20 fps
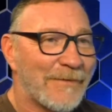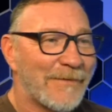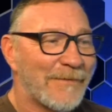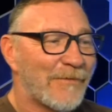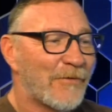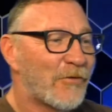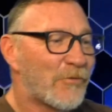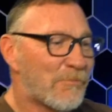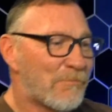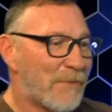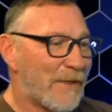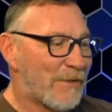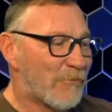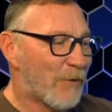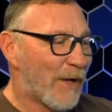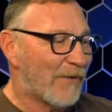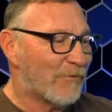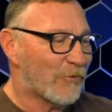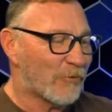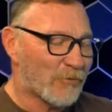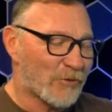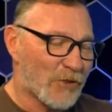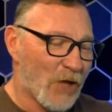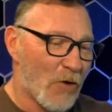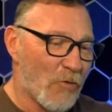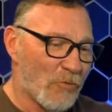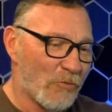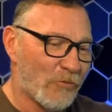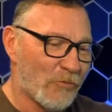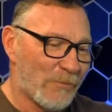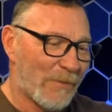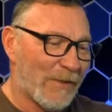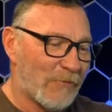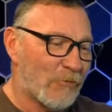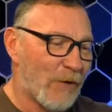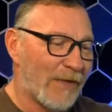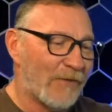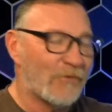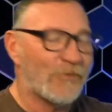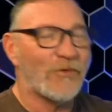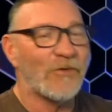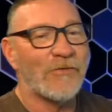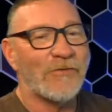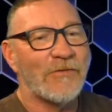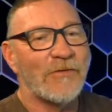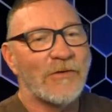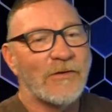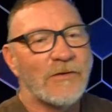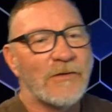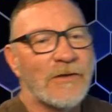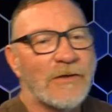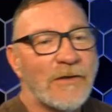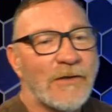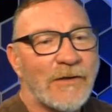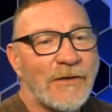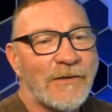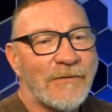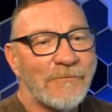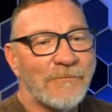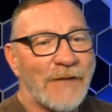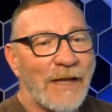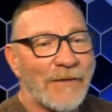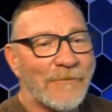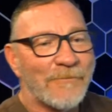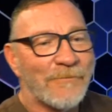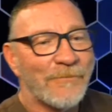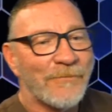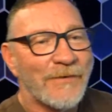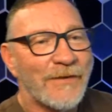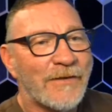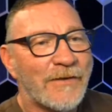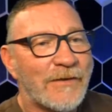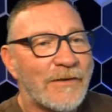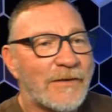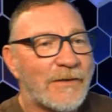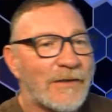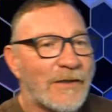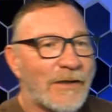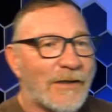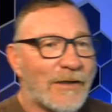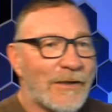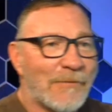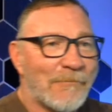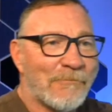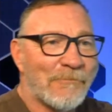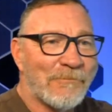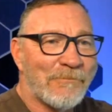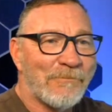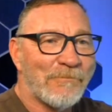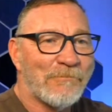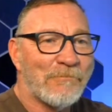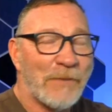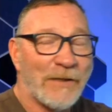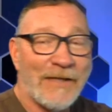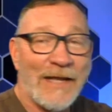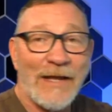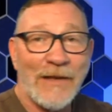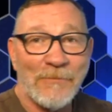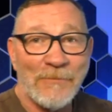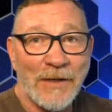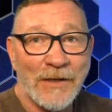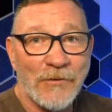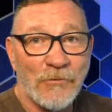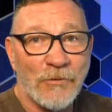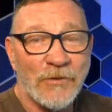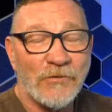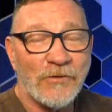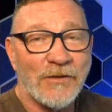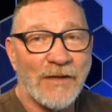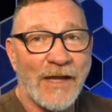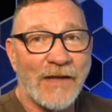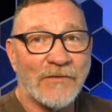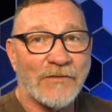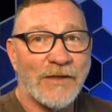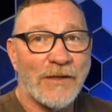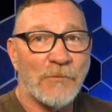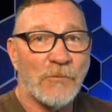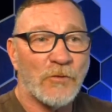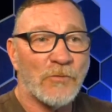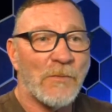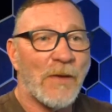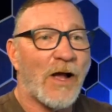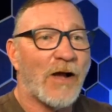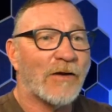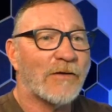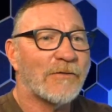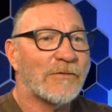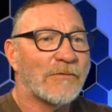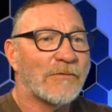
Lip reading: Speed Racer, go, Speed Racer. Yeah. But yeah, my original last name was Mach.